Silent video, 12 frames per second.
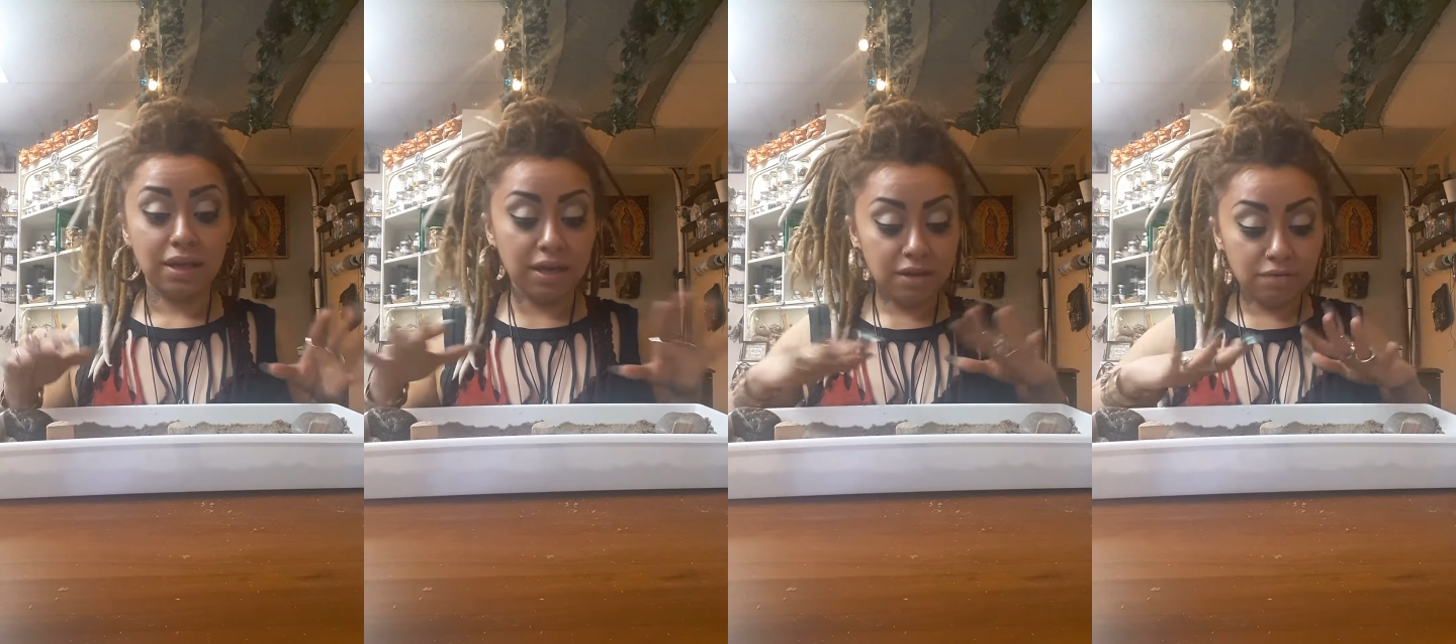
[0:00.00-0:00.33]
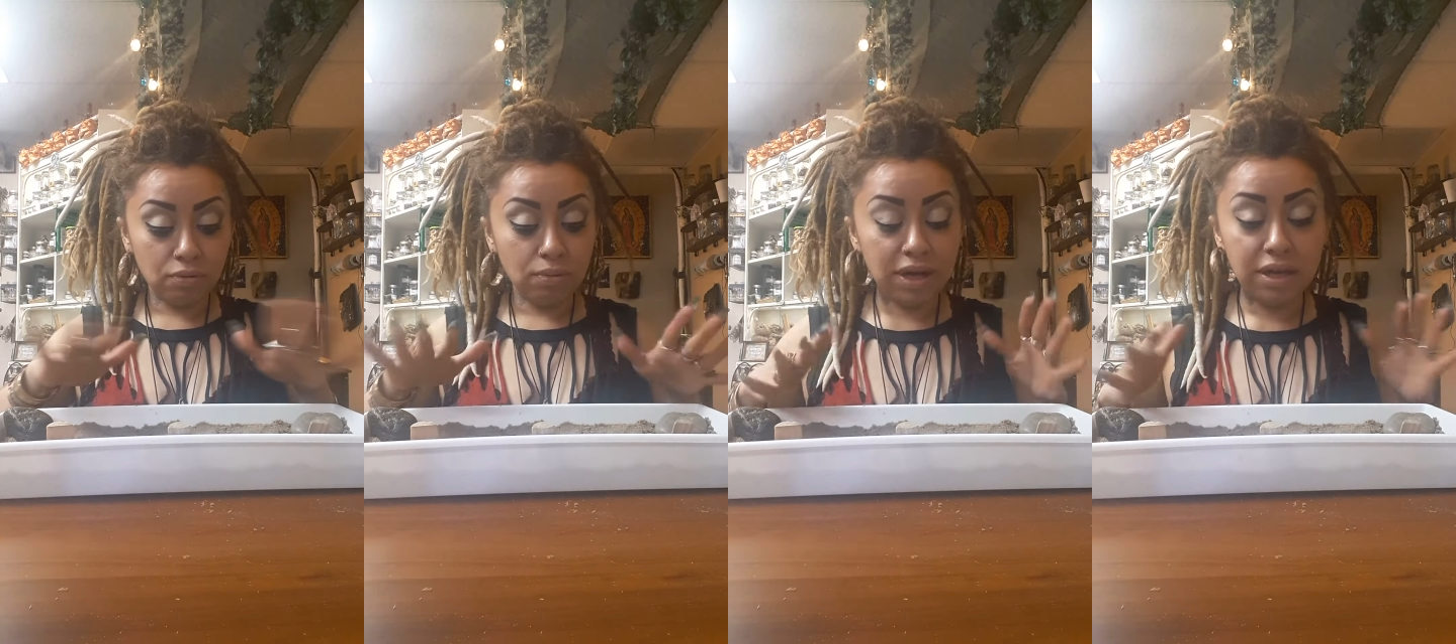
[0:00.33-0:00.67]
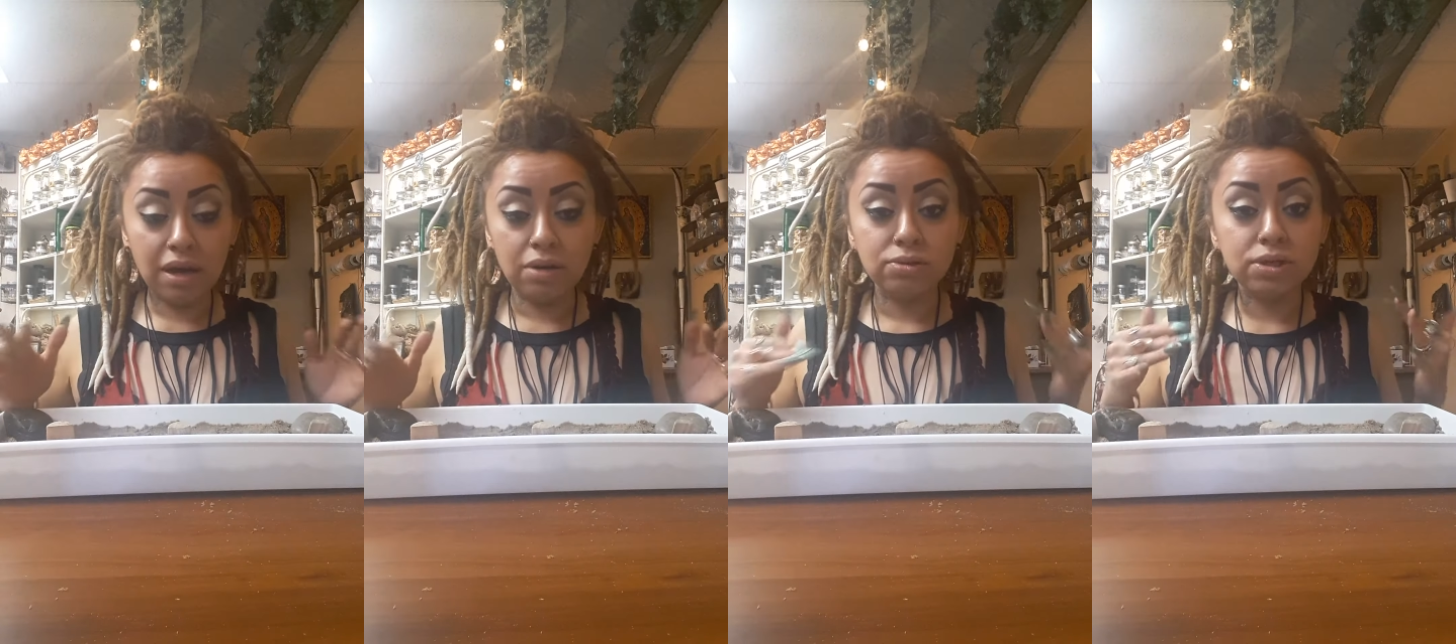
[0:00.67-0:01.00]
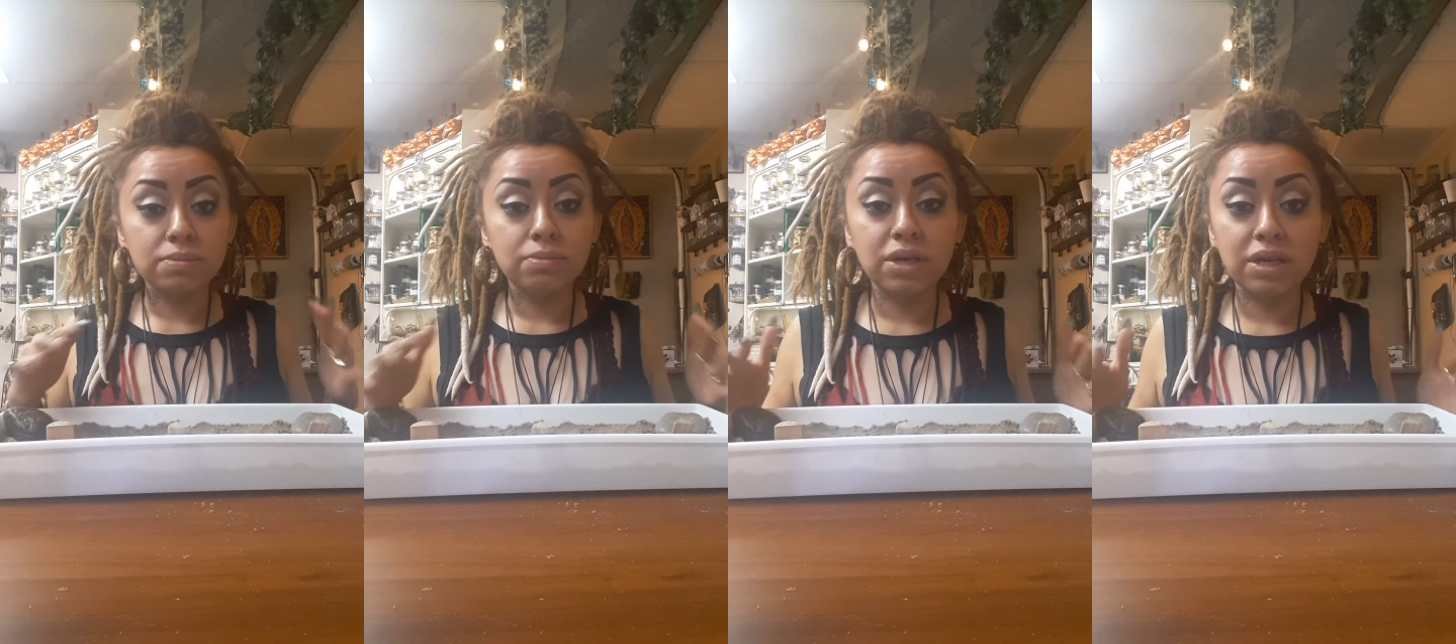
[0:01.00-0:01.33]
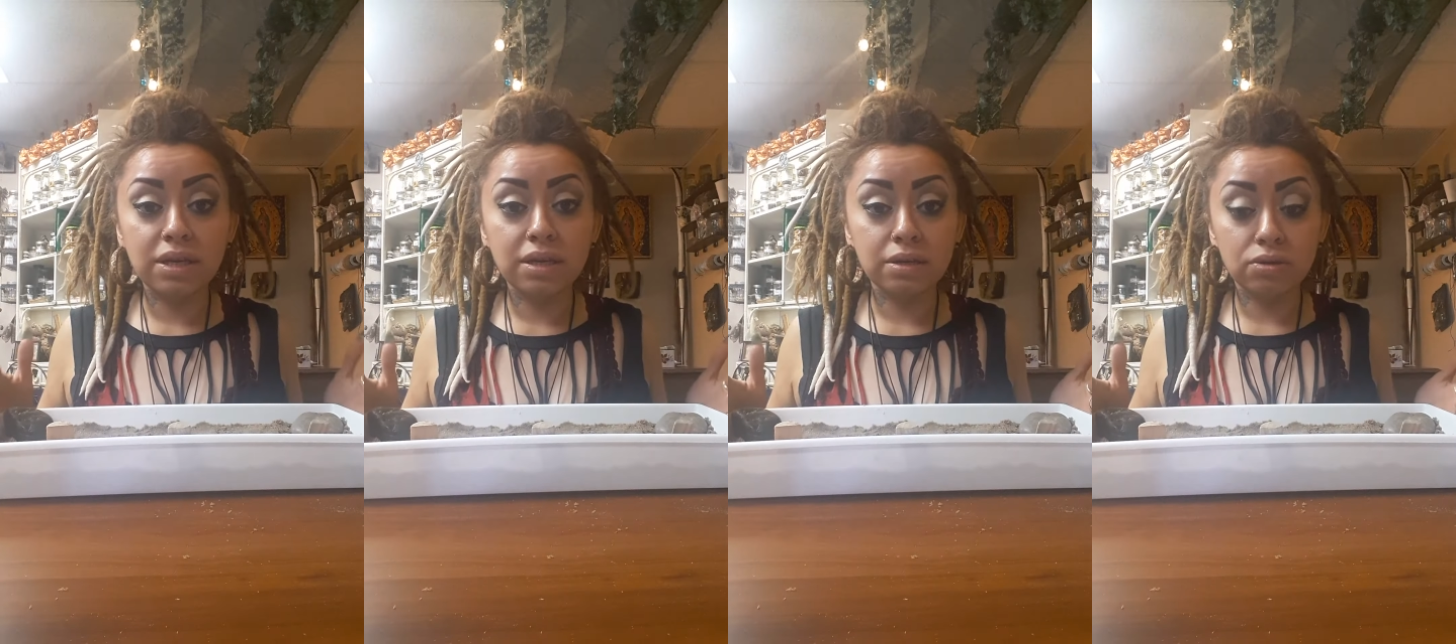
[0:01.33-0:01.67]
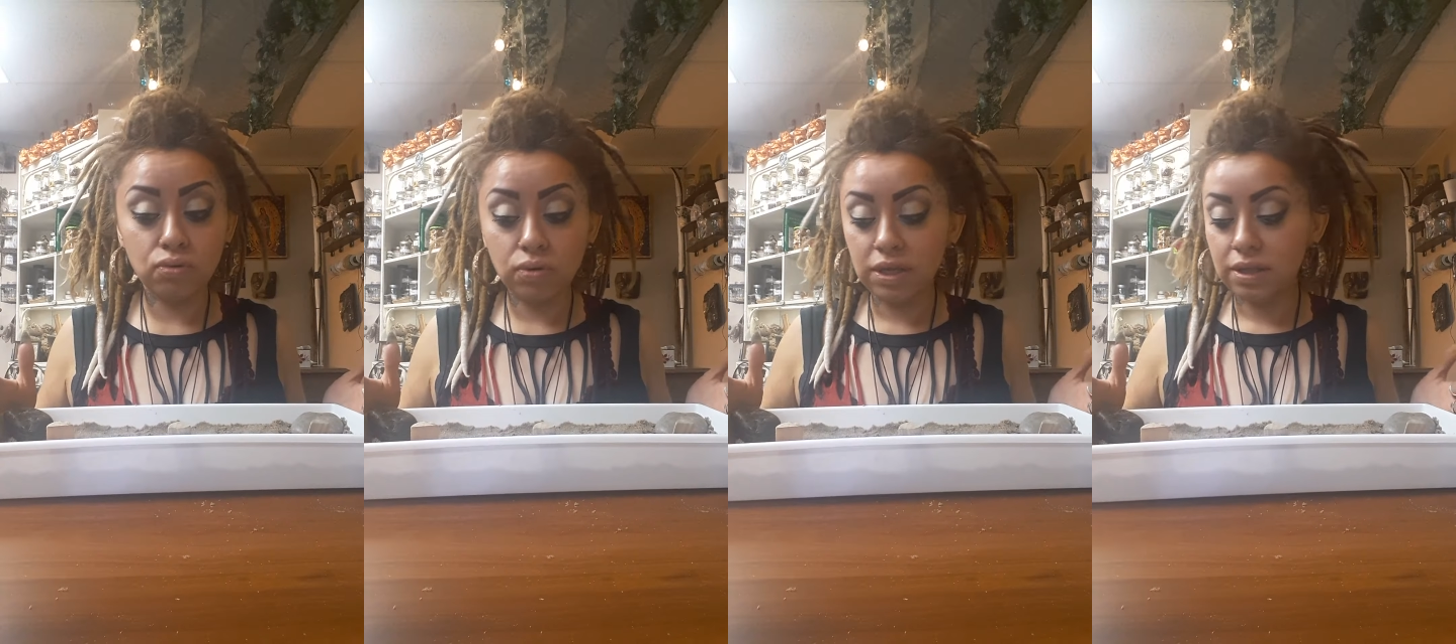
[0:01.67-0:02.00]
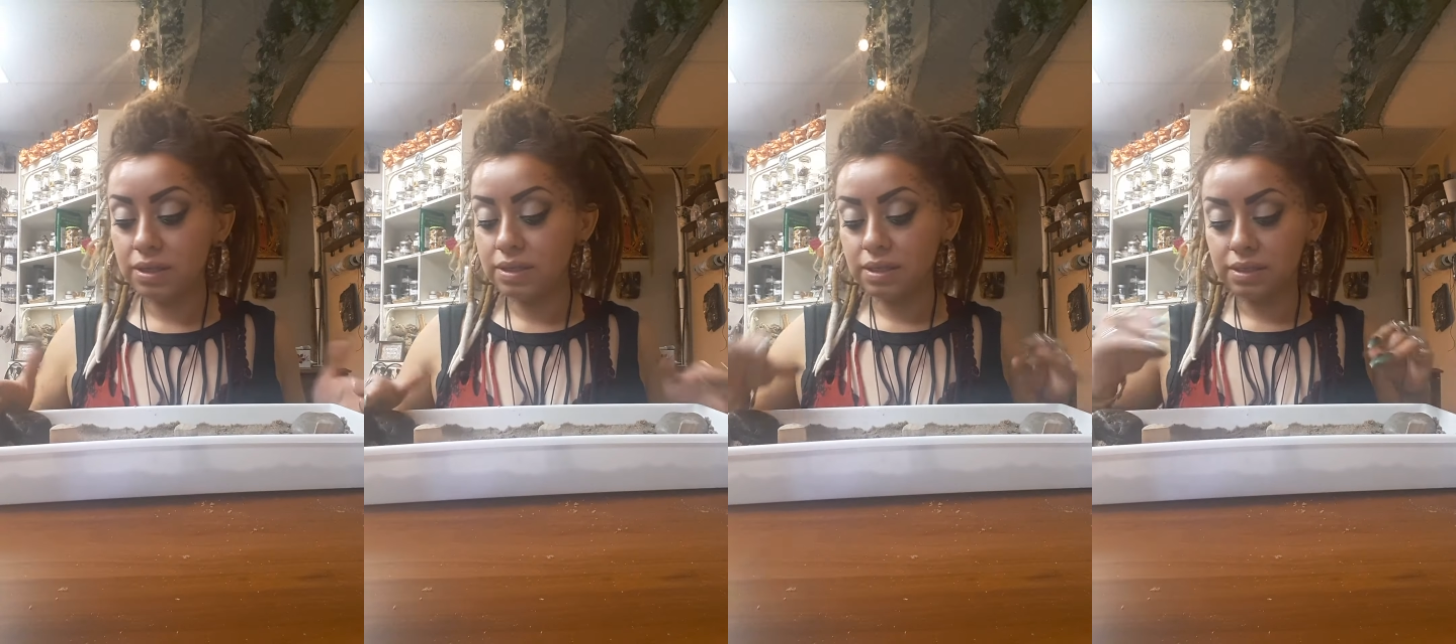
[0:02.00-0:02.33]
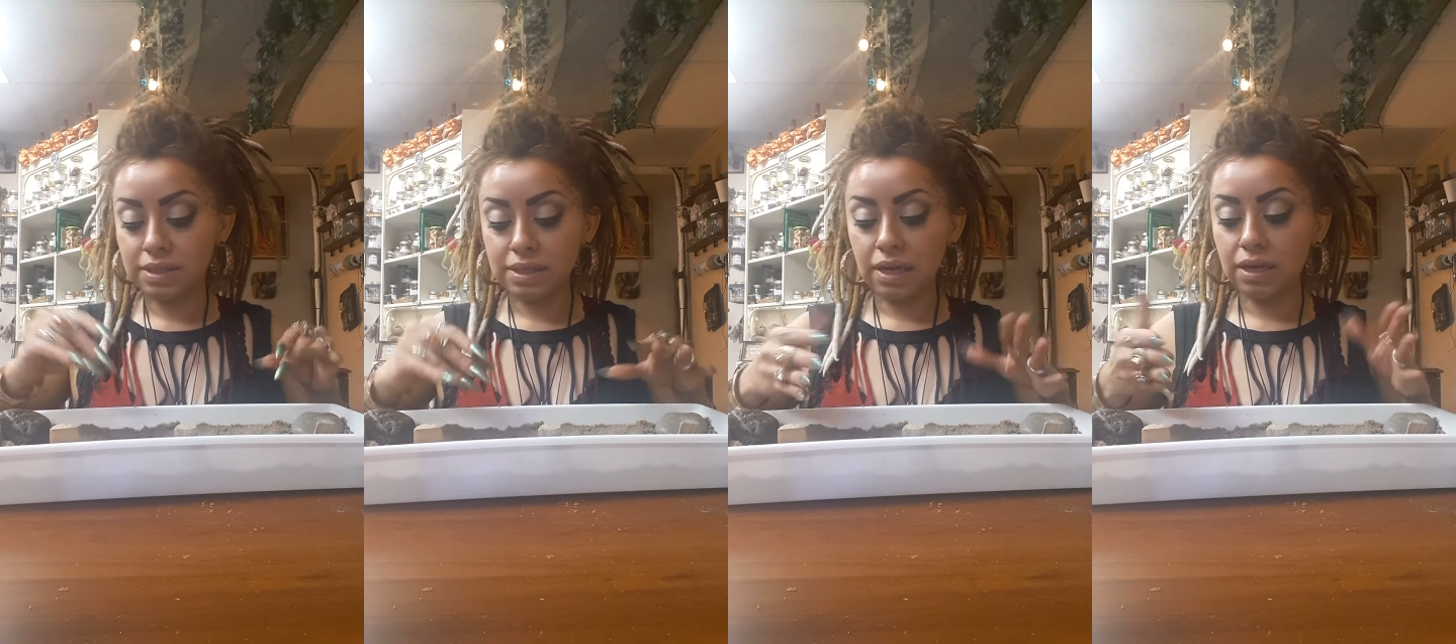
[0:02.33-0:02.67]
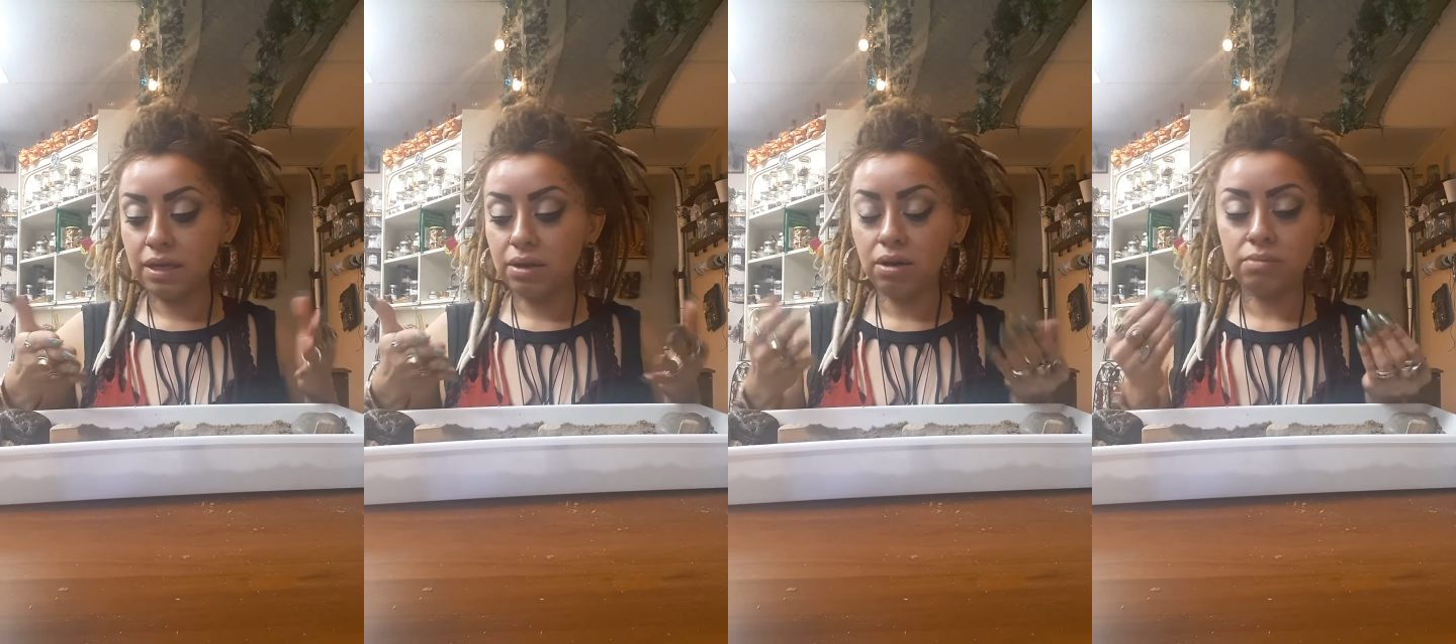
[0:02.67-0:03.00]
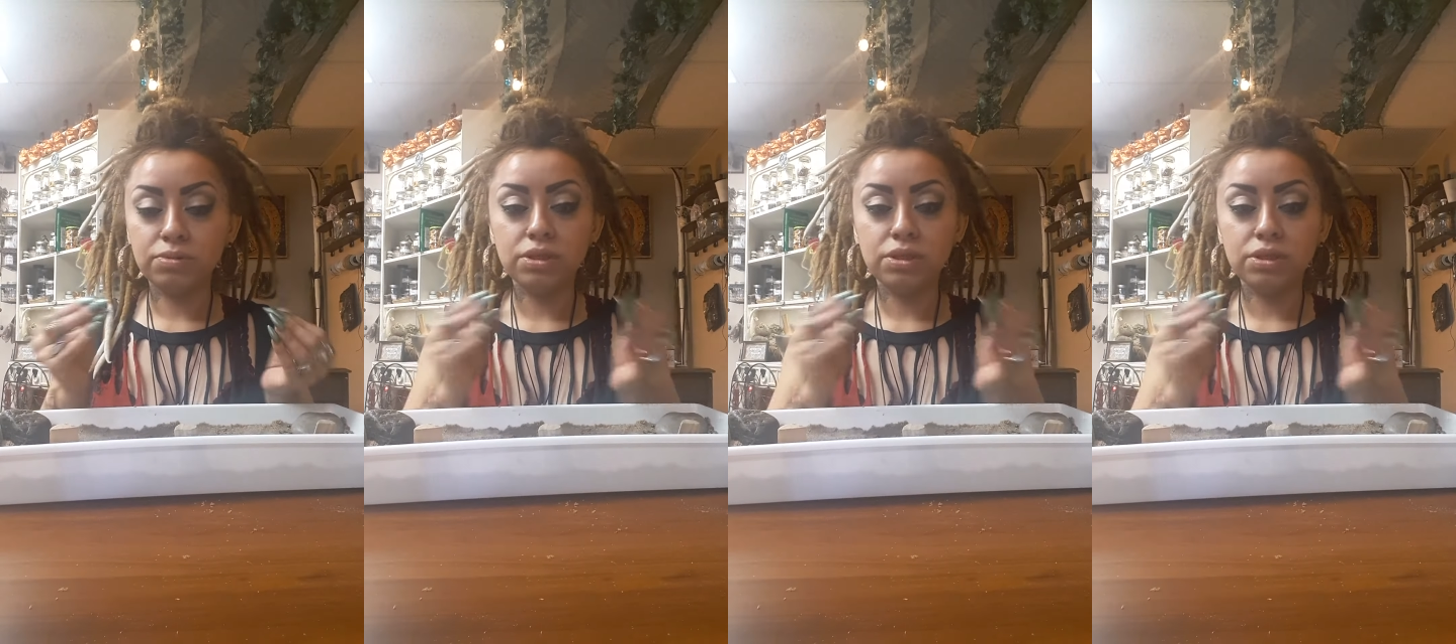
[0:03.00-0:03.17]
Like, even right now, just me doing this and setting it up,